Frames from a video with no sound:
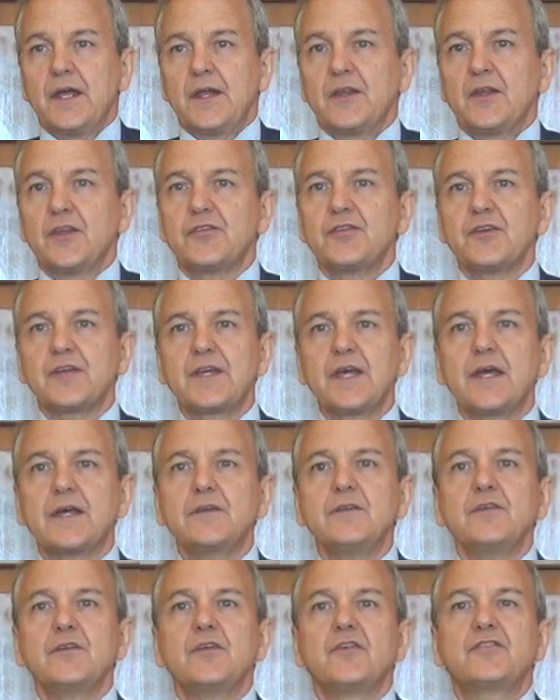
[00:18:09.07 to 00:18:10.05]
This
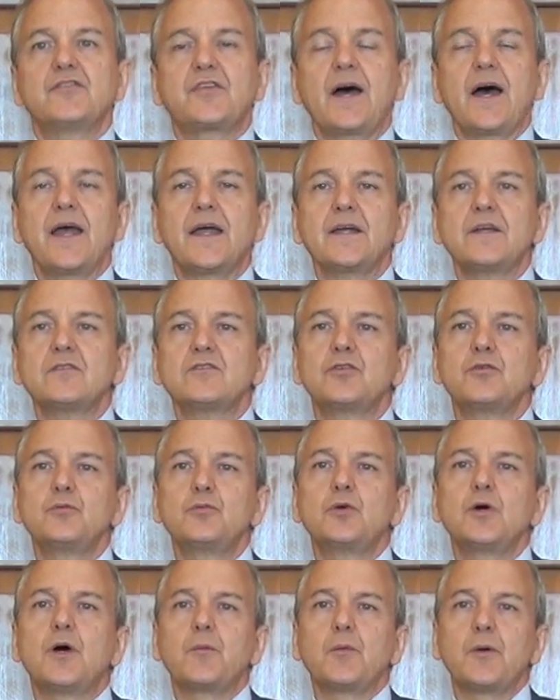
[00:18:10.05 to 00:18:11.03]
again is tying to
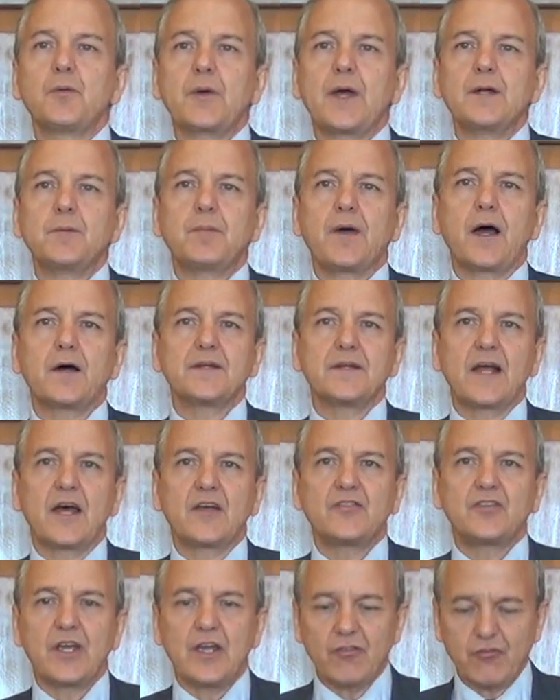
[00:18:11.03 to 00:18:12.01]
what we read about in
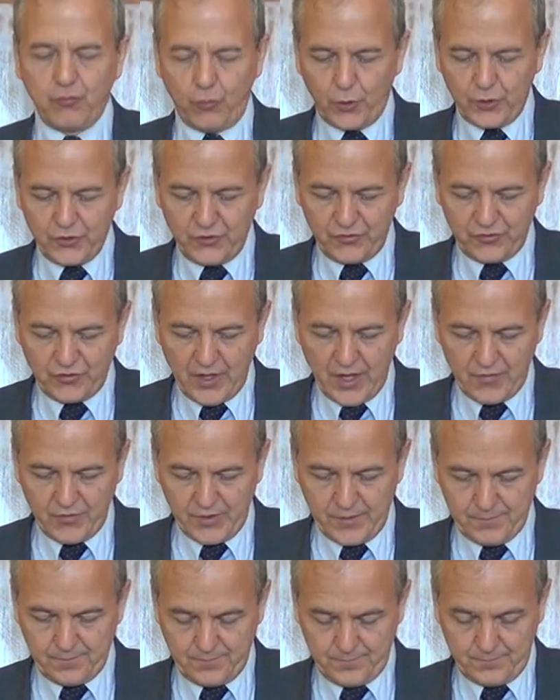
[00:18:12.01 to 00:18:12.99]
Isaiah
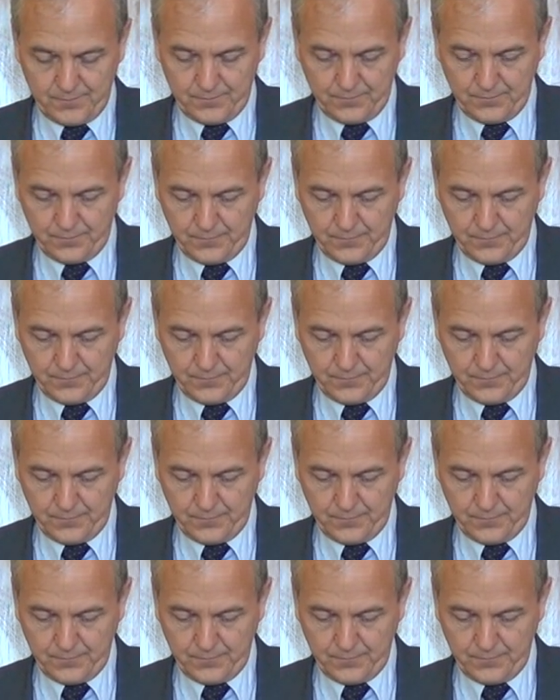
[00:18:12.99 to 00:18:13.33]
47.